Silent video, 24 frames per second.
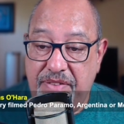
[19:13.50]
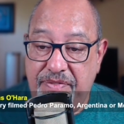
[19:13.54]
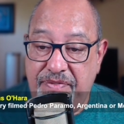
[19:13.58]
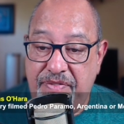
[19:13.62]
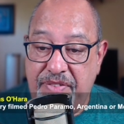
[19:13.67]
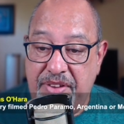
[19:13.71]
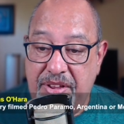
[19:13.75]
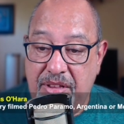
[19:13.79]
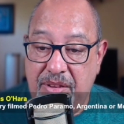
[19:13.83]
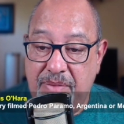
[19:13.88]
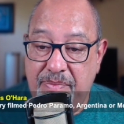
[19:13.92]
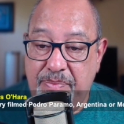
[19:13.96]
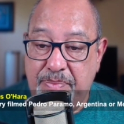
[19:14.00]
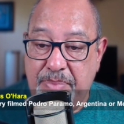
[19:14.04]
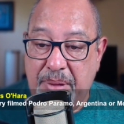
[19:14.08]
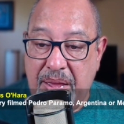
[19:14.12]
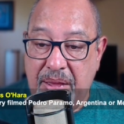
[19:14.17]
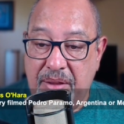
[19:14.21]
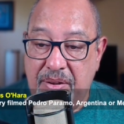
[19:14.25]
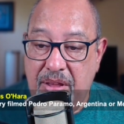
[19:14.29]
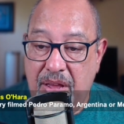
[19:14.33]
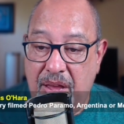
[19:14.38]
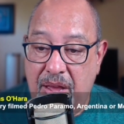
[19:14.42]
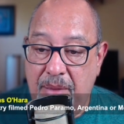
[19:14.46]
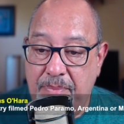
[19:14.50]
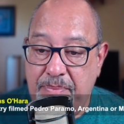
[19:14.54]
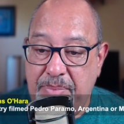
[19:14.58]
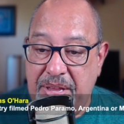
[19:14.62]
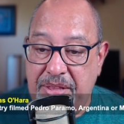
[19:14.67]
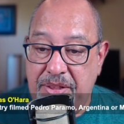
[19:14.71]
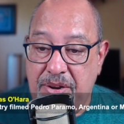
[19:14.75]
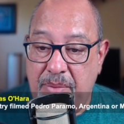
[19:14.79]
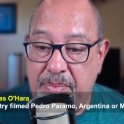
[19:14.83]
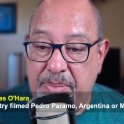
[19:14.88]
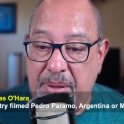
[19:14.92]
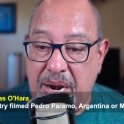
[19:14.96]
filmed
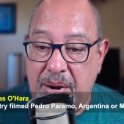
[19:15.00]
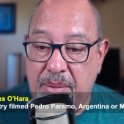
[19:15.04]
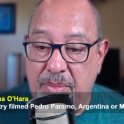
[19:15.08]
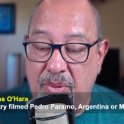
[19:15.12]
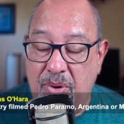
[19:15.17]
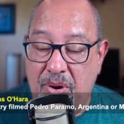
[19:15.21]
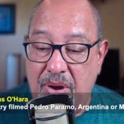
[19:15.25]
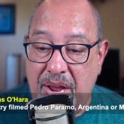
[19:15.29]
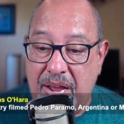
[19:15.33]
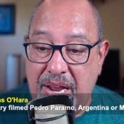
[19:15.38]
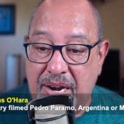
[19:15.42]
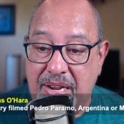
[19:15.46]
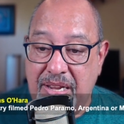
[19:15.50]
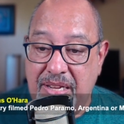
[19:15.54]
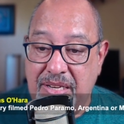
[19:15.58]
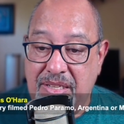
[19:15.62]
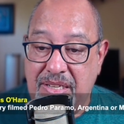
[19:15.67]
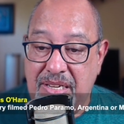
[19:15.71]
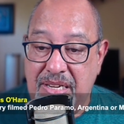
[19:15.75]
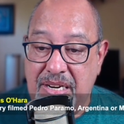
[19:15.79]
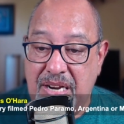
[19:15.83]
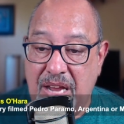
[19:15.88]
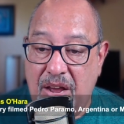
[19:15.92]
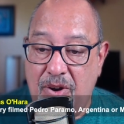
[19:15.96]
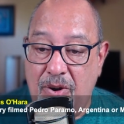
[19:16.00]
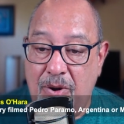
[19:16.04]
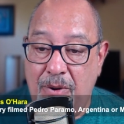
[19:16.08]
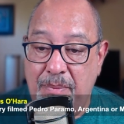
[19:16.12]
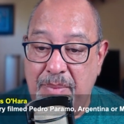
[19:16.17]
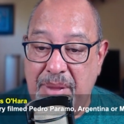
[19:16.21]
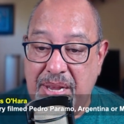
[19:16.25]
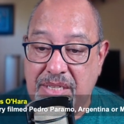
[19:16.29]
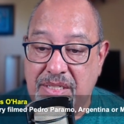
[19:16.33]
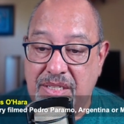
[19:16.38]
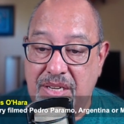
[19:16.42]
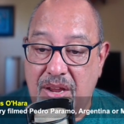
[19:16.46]
Pedro Páramo, Argentina or
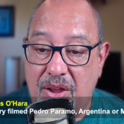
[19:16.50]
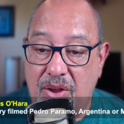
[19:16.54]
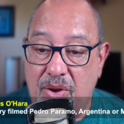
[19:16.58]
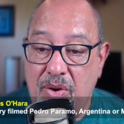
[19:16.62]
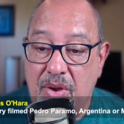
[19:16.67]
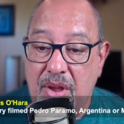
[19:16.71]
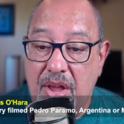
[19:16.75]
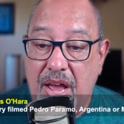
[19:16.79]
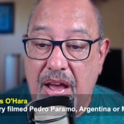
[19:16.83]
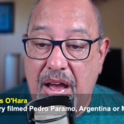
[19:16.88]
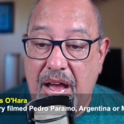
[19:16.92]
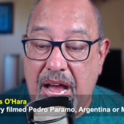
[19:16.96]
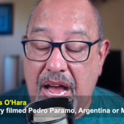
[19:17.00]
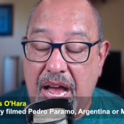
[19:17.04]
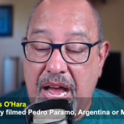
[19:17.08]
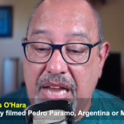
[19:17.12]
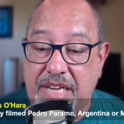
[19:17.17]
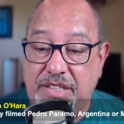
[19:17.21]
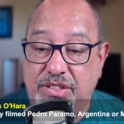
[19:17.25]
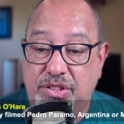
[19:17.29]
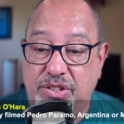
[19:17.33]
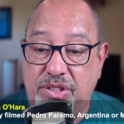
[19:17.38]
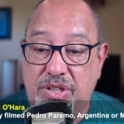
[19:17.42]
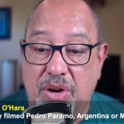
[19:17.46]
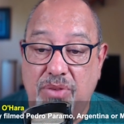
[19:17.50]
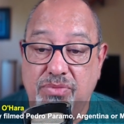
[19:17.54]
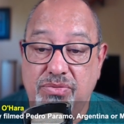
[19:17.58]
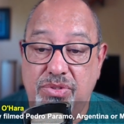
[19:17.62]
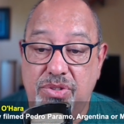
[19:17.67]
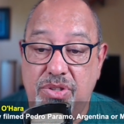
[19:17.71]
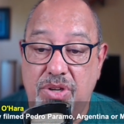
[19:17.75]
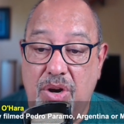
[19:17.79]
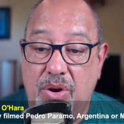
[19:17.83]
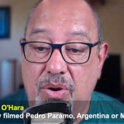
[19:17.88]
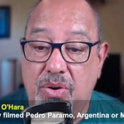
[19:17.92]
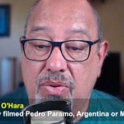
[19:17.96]
Mexico? I don't
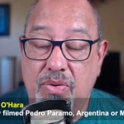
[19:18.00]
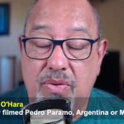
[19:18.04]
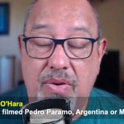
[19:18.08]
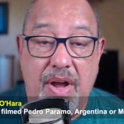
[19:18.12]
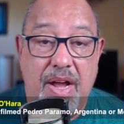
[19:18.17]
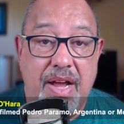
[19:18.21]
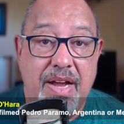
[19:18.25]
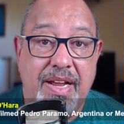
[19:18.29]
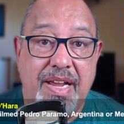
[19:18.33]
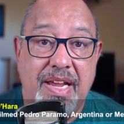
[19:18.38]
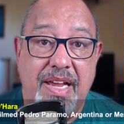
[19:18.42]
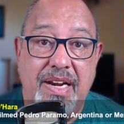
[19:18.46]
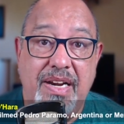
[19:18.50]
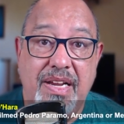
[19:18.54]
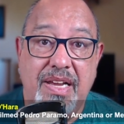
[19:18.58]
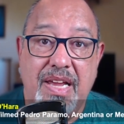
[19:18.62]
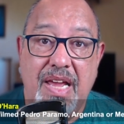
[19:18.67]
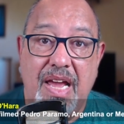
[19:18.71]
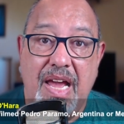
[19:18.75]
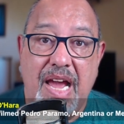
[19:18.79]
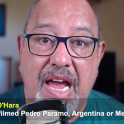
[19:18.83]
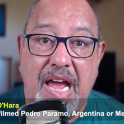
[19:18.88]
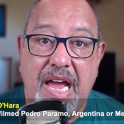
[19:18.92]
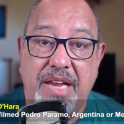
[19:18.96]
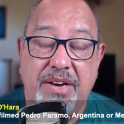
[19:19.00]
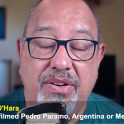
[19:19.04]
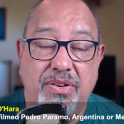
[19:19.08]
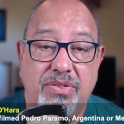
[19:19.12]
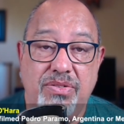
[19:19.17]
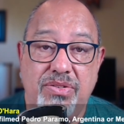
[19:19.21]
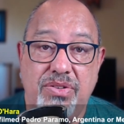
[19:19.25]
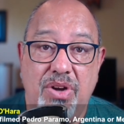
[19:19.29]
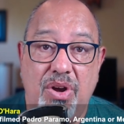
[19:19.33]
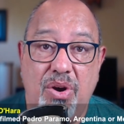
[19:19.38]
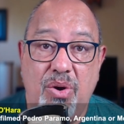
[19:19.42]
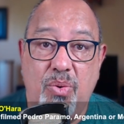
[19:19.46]
know, Angelica. I
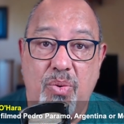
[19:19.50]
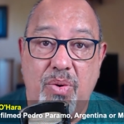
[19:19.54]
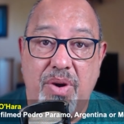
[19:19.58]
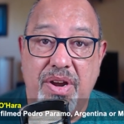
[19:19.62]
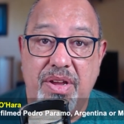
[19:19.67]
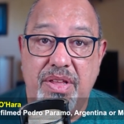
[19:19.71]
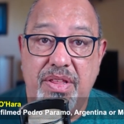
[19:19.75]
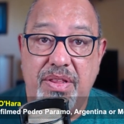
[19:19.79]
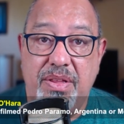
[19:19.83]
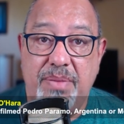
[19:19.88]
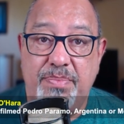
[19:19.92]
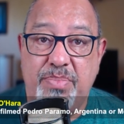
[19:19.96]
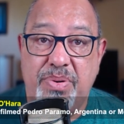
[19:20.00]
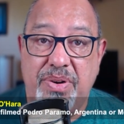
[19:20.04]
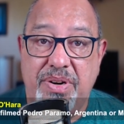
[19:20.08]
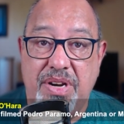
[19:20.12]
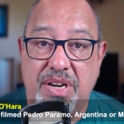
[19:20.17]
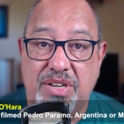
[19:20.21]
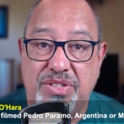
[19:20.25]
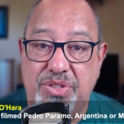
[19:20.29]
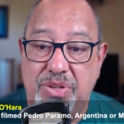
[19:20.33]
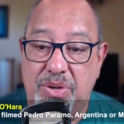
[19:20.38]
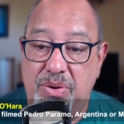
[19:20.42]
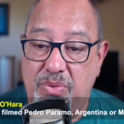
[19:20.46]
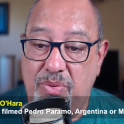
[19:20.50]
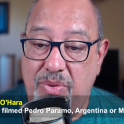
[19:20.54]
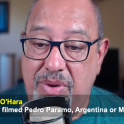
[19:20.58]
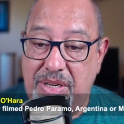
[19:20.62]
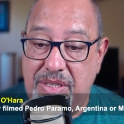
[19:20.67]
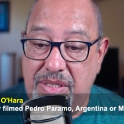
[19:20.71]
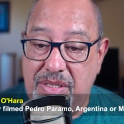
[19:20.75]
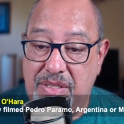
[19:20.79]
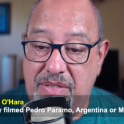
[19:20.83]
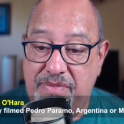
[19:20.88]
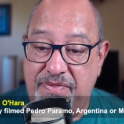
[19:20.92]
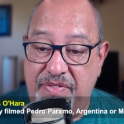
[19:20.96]
don't know where the production
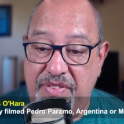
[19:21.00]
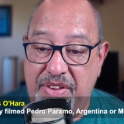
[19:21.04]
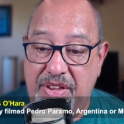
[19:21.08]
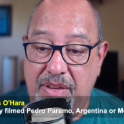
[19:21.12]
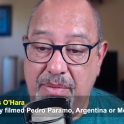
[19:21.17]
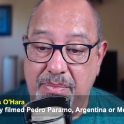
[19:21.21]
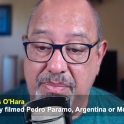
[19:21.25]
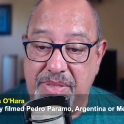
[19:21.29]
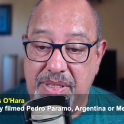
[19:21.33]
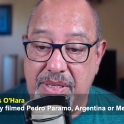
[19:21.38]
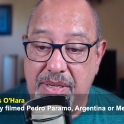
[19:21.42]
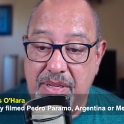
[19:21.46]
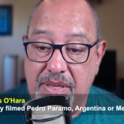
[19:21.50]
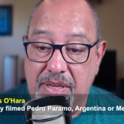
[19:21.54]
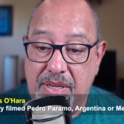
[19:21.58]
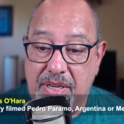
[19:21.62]
was filmed.